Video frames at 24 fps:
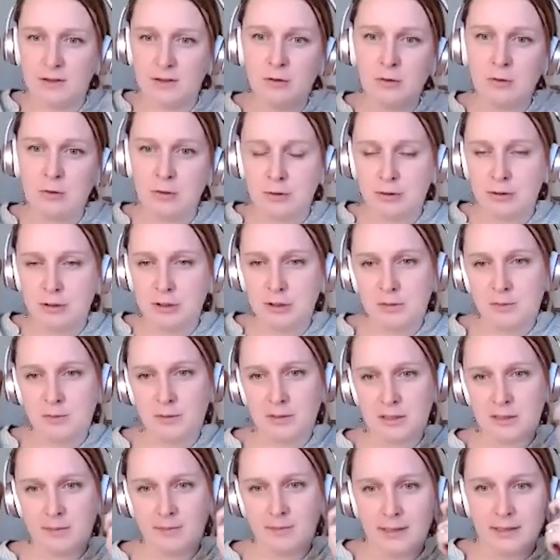you lose your
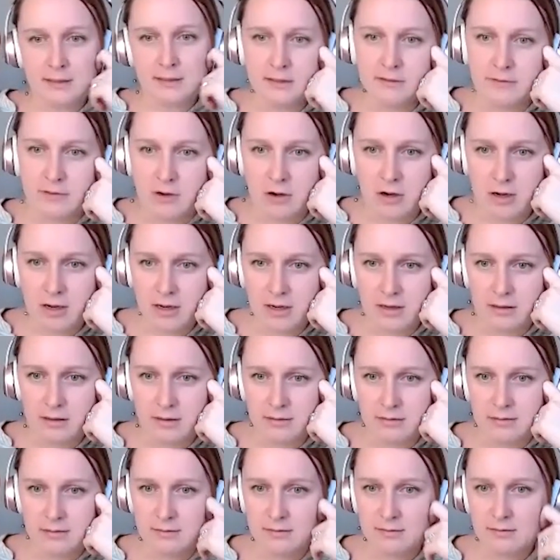perspective
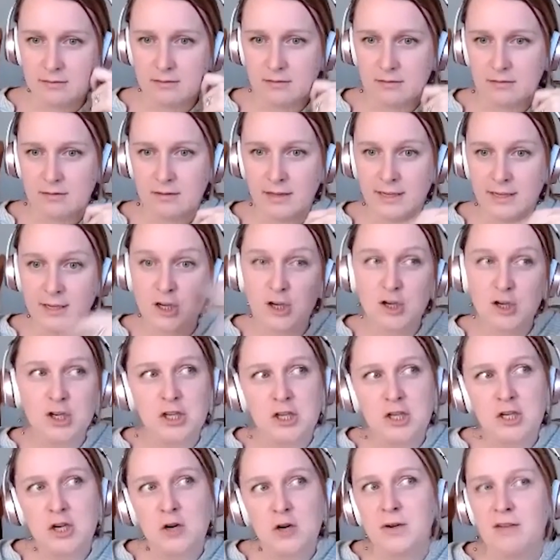on, like, you
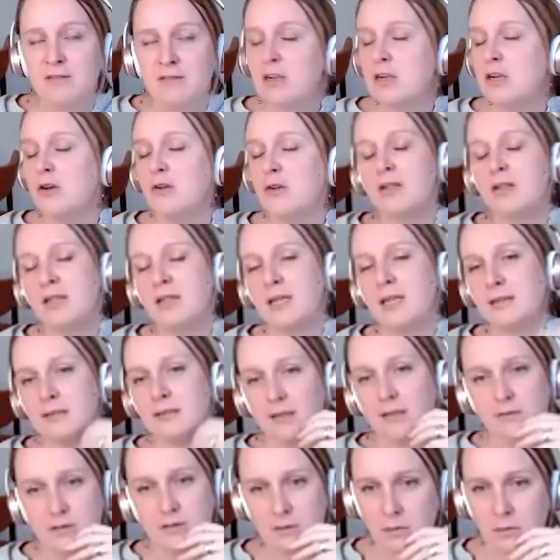just don't even know that that
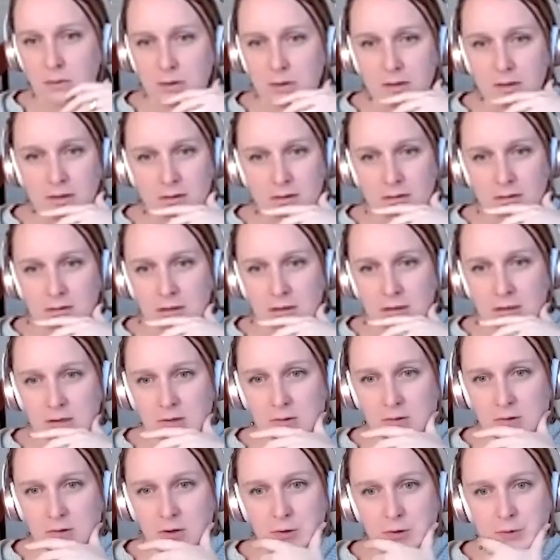stuff's important. You
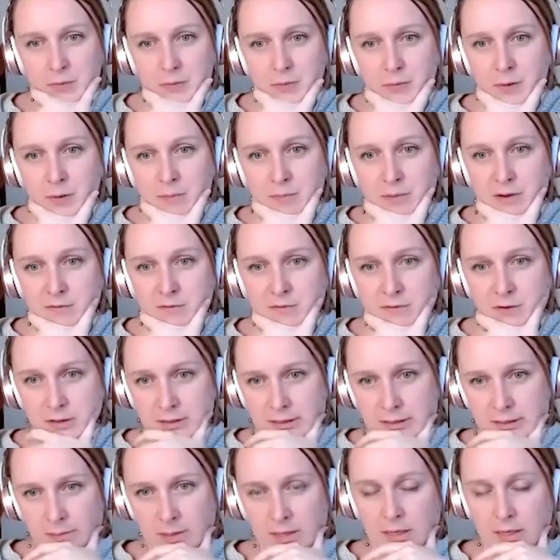don't know what
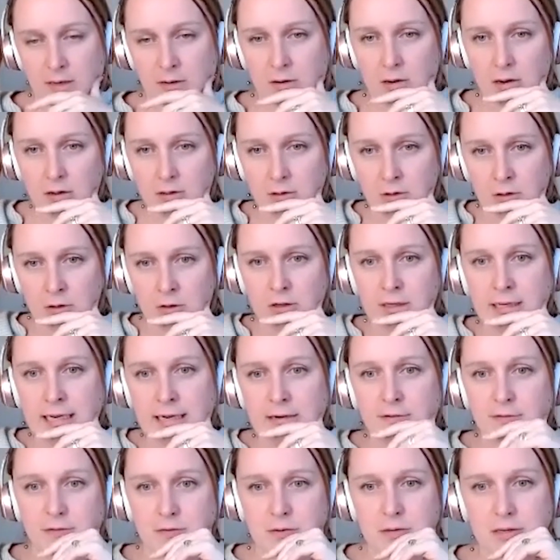pitfalls to be on the
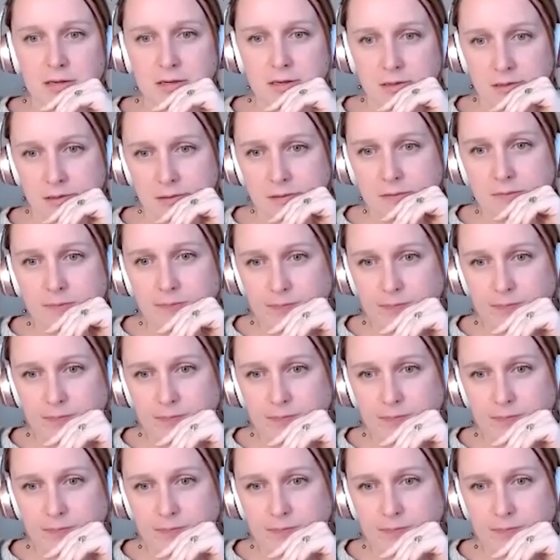lookout for.